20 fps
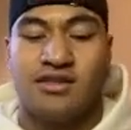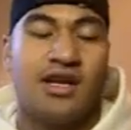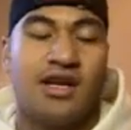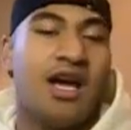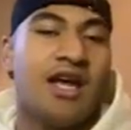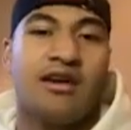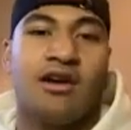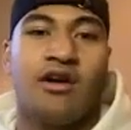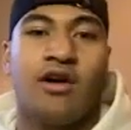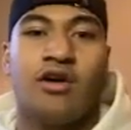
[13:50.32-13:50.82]

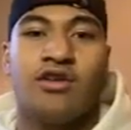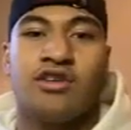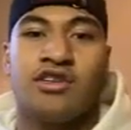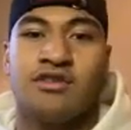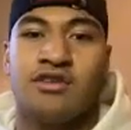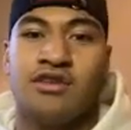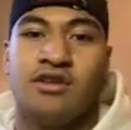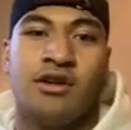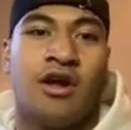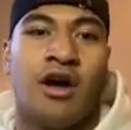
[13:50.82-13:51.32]
other coaches,
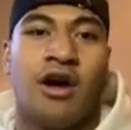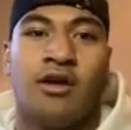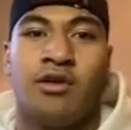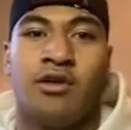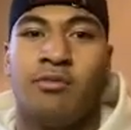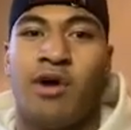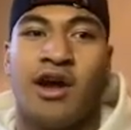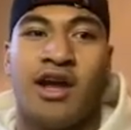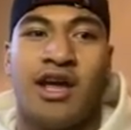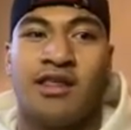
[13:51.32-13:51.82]
you
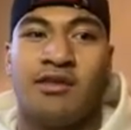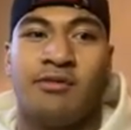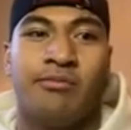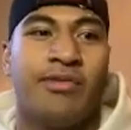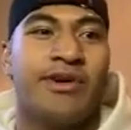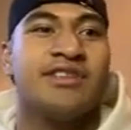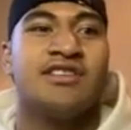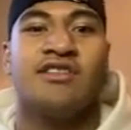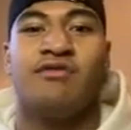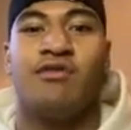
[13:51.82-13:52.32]
might
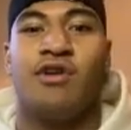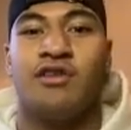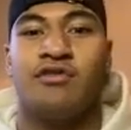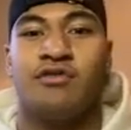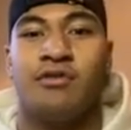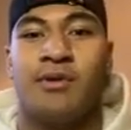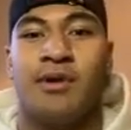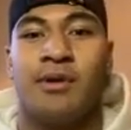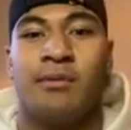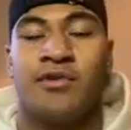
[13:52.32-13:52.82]

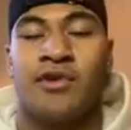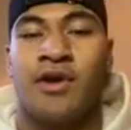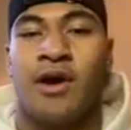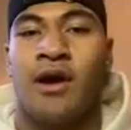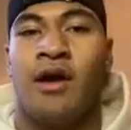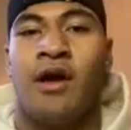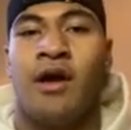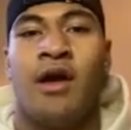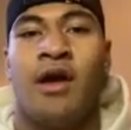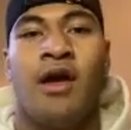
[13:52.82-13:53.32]
them. So
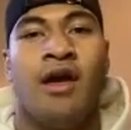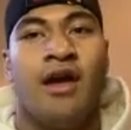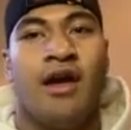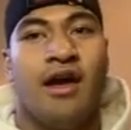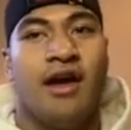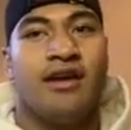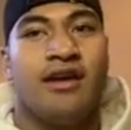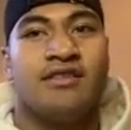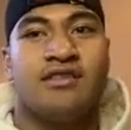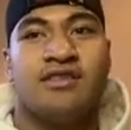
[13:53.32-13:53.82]

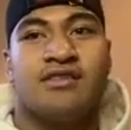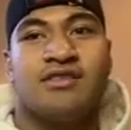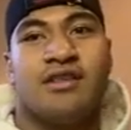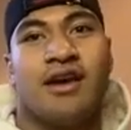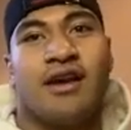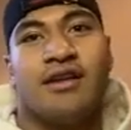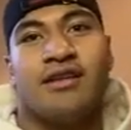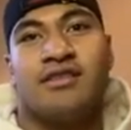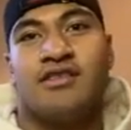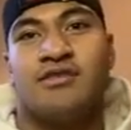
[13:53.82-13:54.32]
it's just
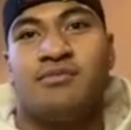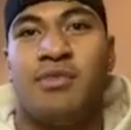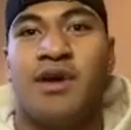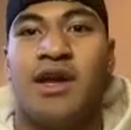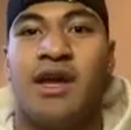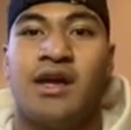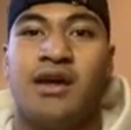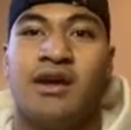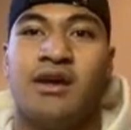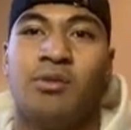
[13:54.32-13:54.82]

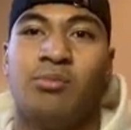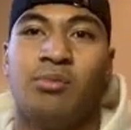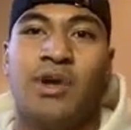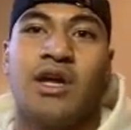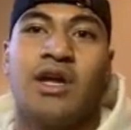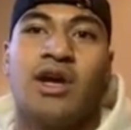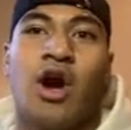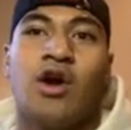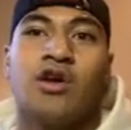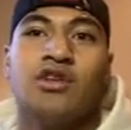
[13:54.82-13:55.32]
be
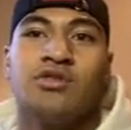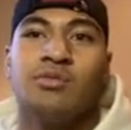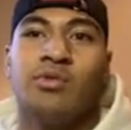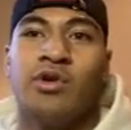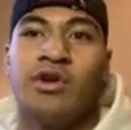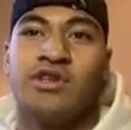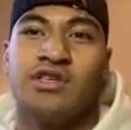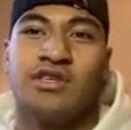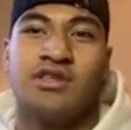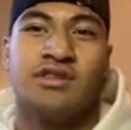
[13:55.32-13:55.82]
coachable
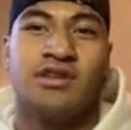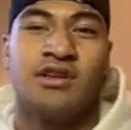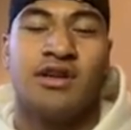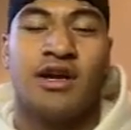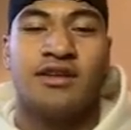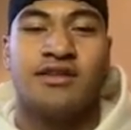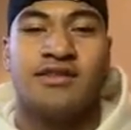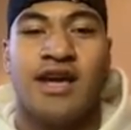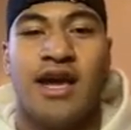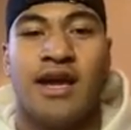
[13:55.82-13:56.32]
and just
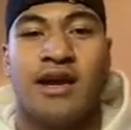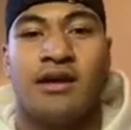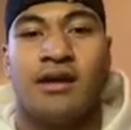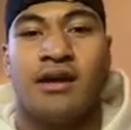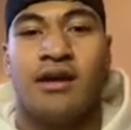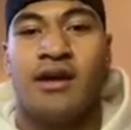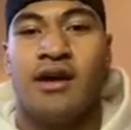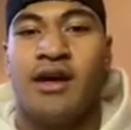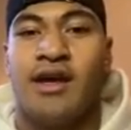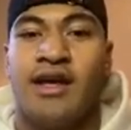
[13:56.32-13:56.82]

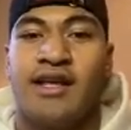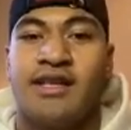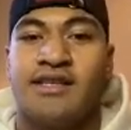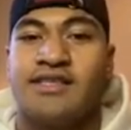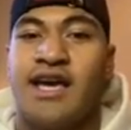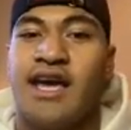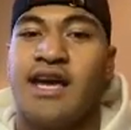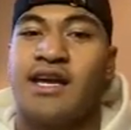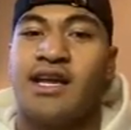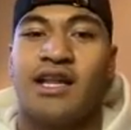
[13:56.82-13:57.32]

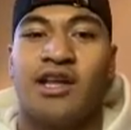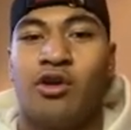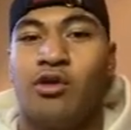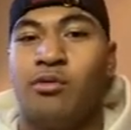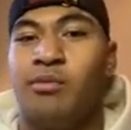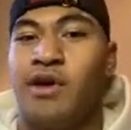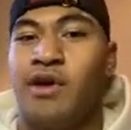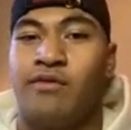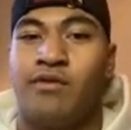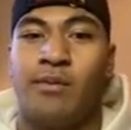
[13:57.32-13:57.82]
take a little
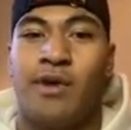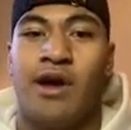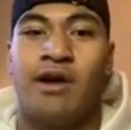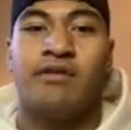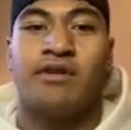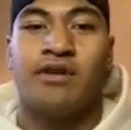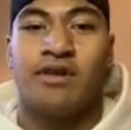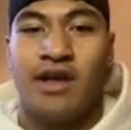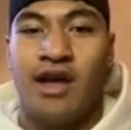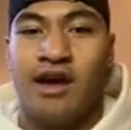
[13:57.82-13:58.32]
bit from
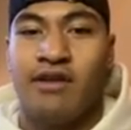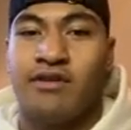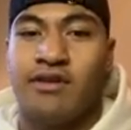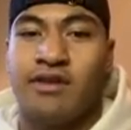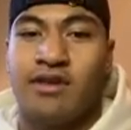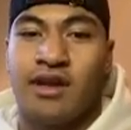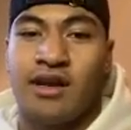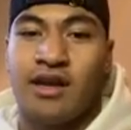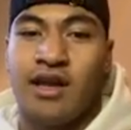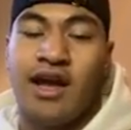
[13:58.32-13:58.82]
every
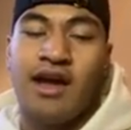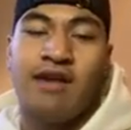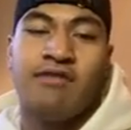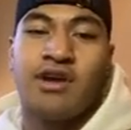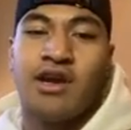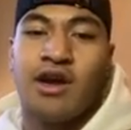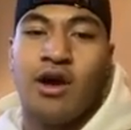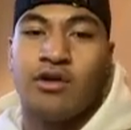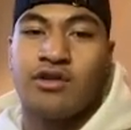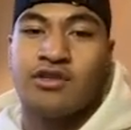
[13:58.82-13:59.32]

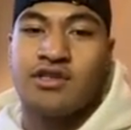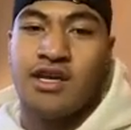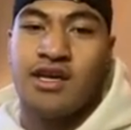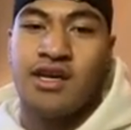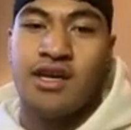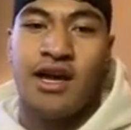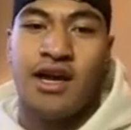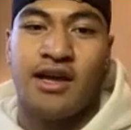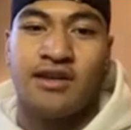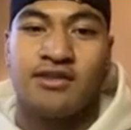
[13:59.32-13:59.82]
you
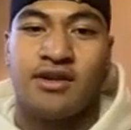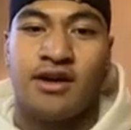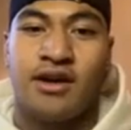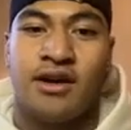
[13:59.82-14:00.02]
get.